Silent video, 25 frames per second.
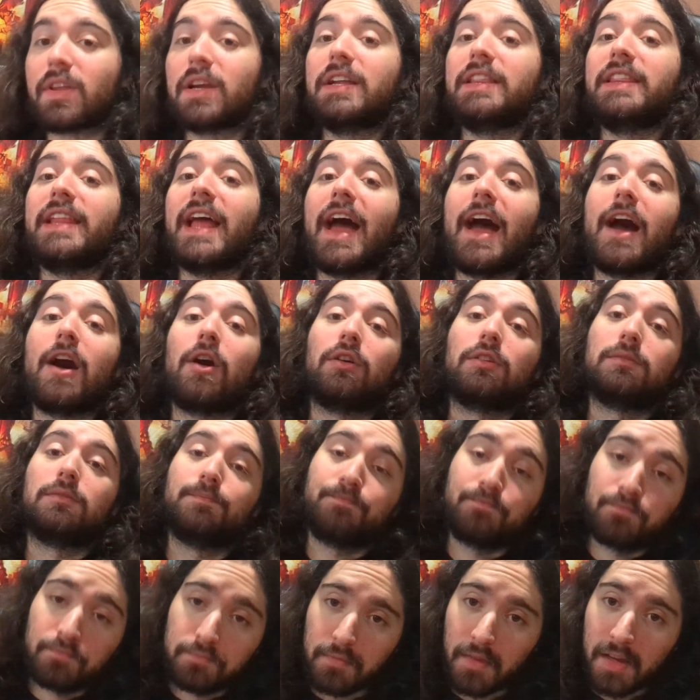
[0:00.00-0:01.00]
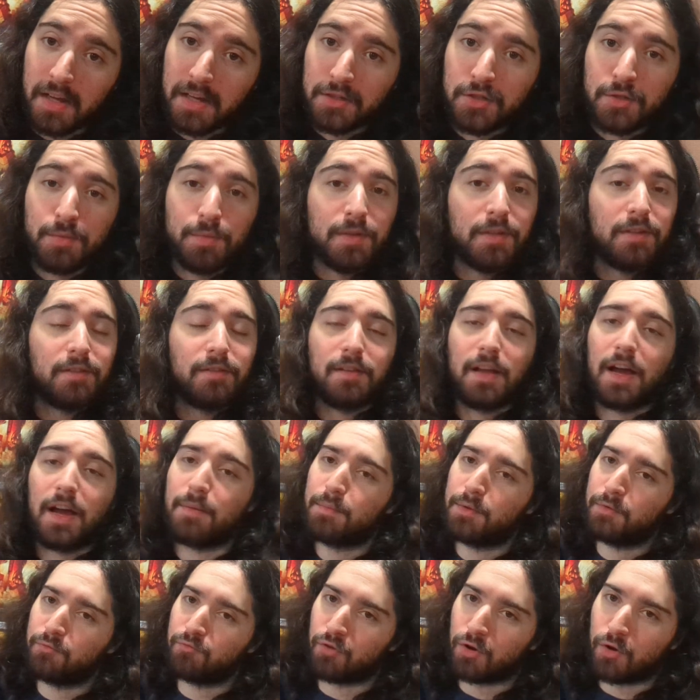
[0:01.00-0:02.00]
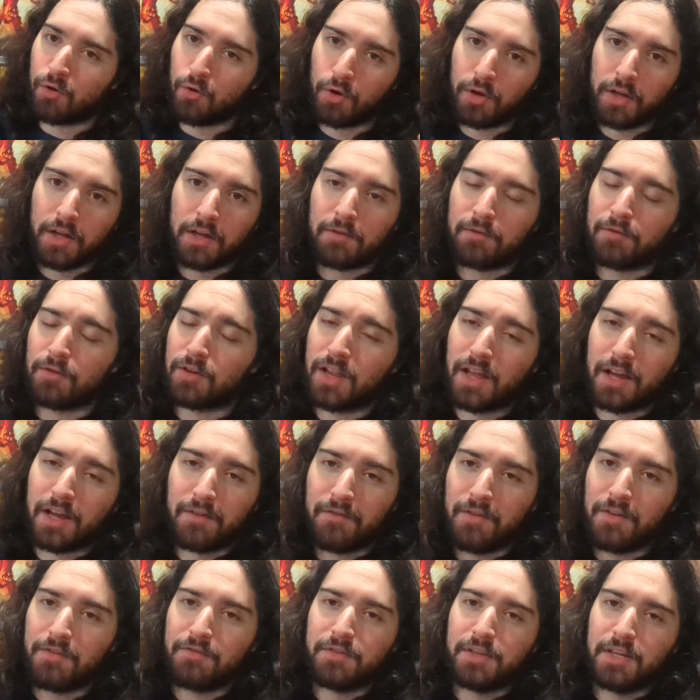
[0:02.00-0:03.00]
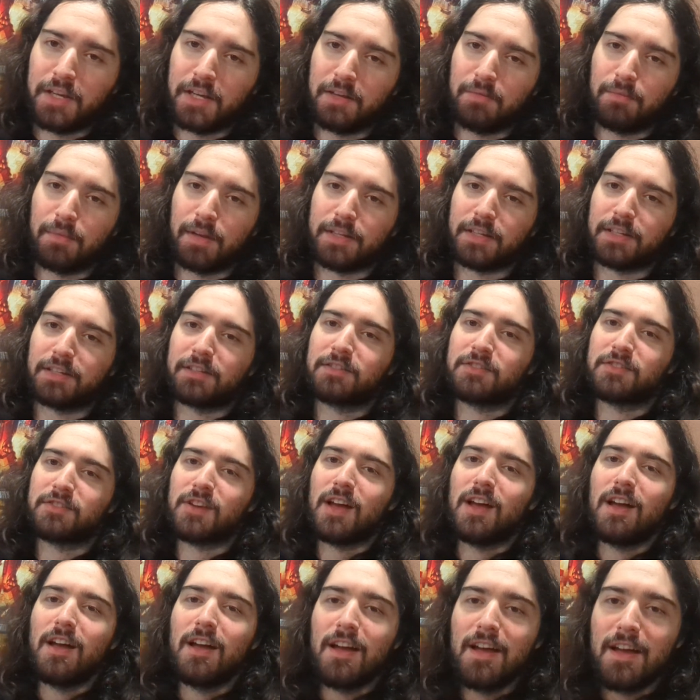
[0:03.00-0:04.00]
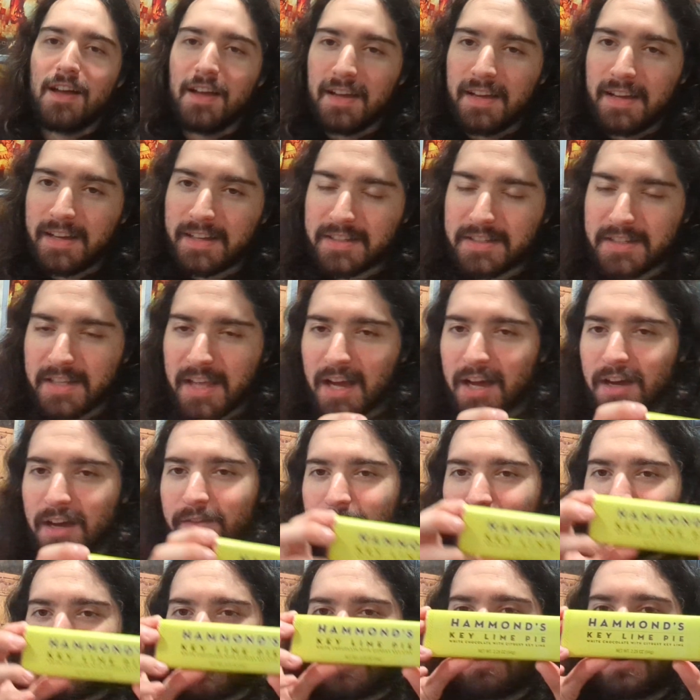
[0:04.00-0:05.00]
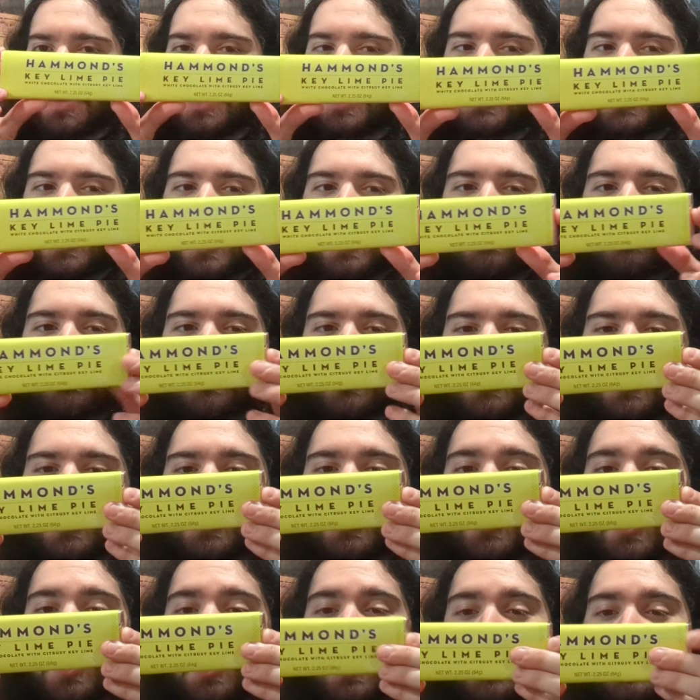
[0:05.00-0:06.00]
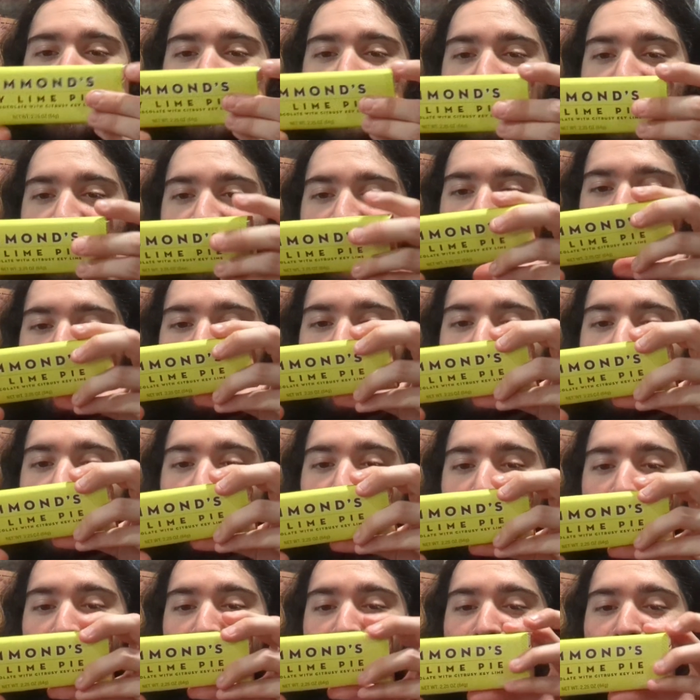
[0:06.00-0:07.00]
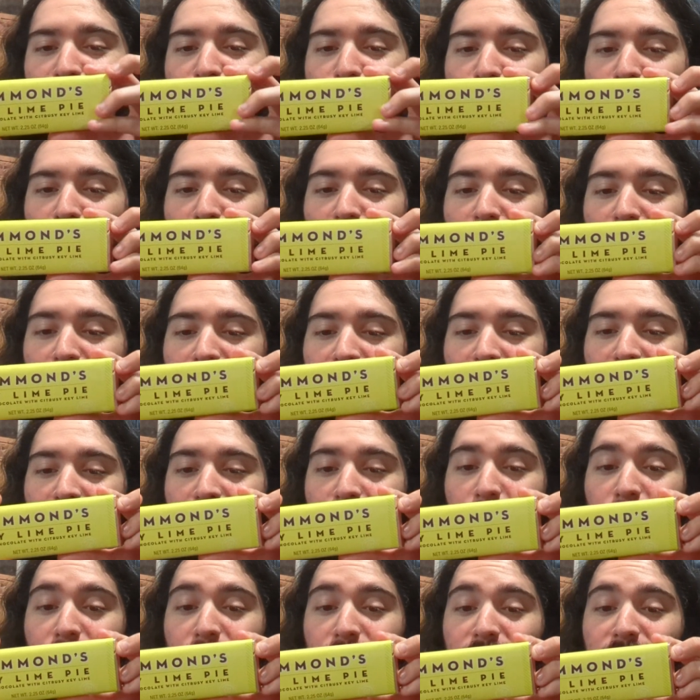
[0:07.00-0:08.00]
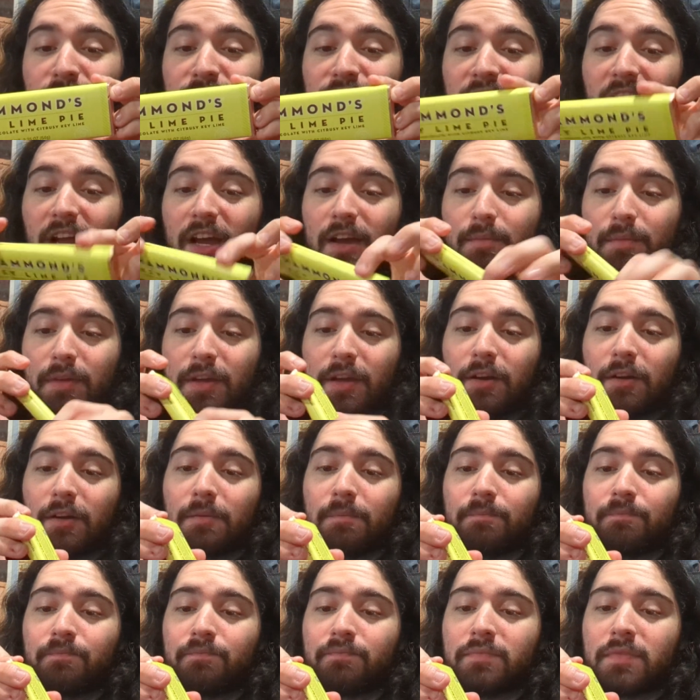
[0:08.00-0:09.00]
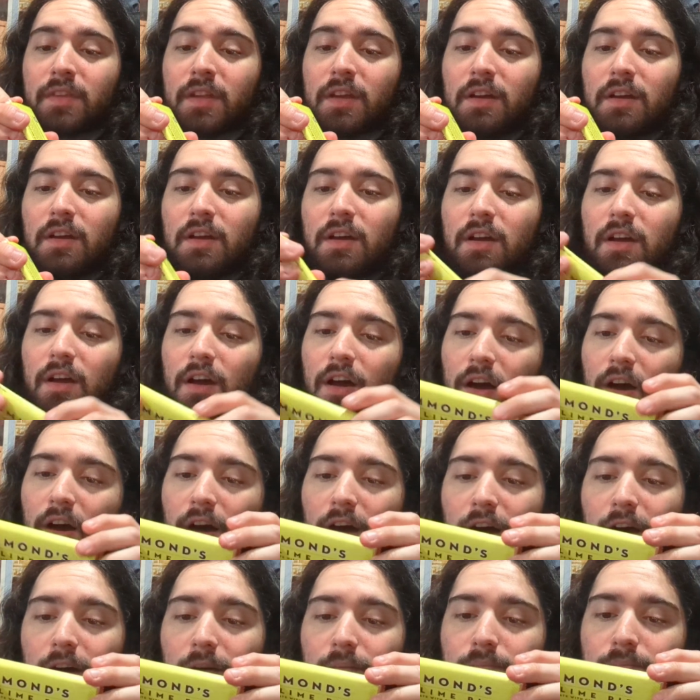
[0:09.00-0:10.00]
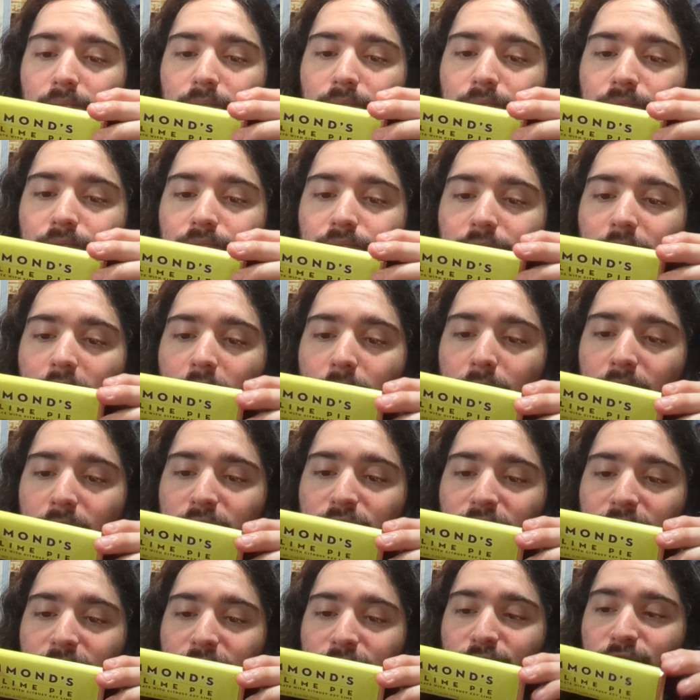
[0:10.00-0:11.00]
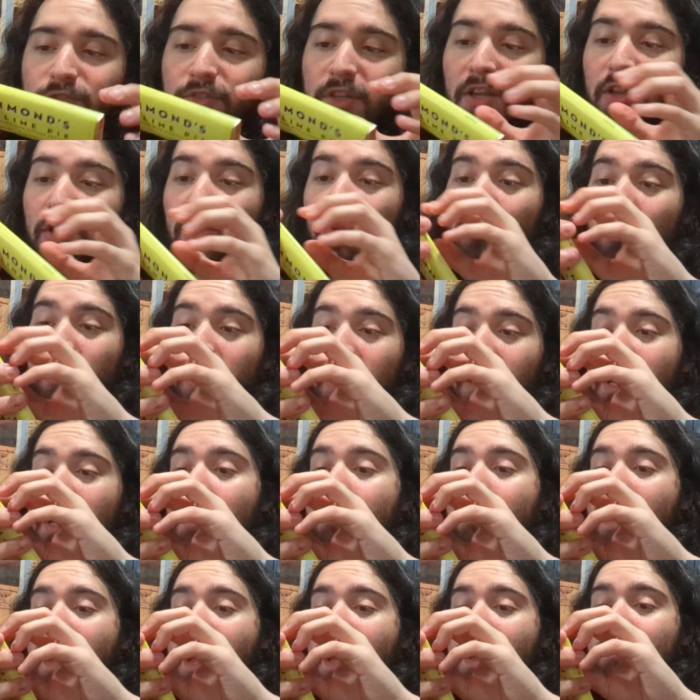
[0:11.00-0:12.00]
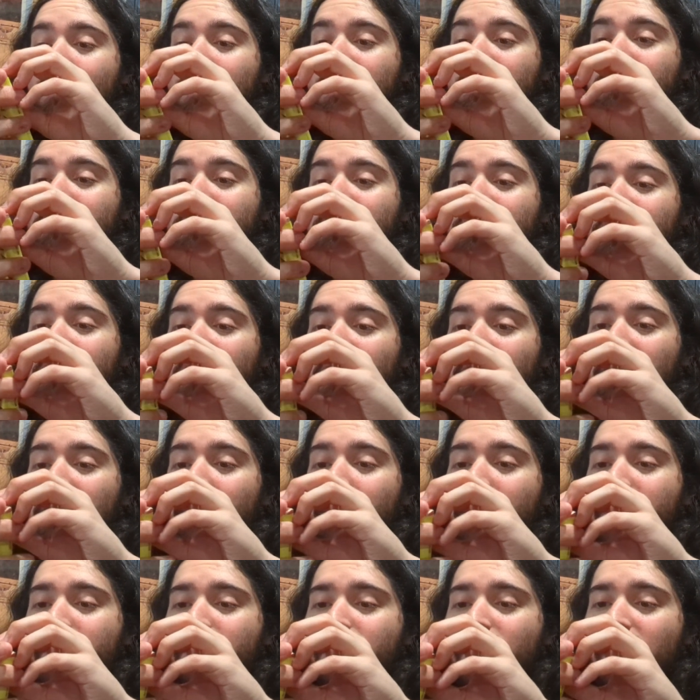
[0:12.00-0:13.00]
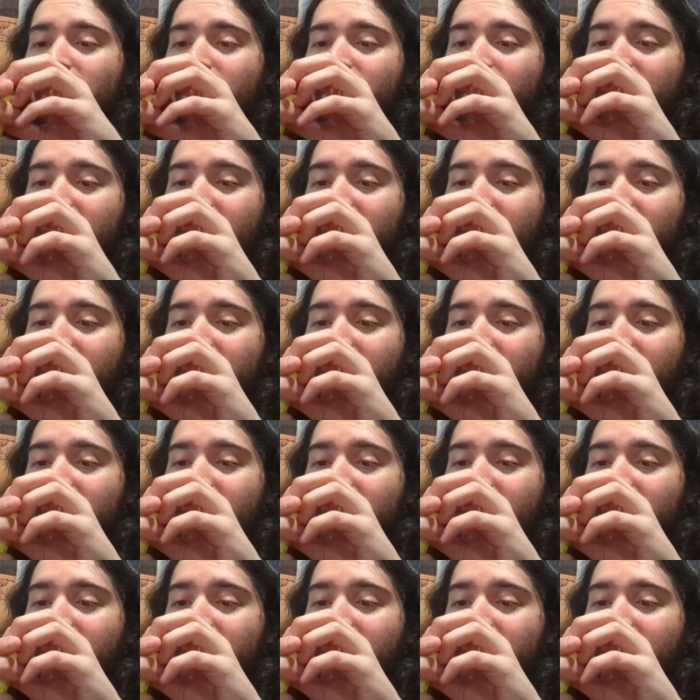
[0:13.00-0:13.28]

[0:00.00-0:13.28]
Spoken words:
now I've been recording for like 15 minutes. It's time for the piece de resistance. The reason we're all here. Well, the reason I'm here. I'm actually interested in looking up Hammond's. I don't know how they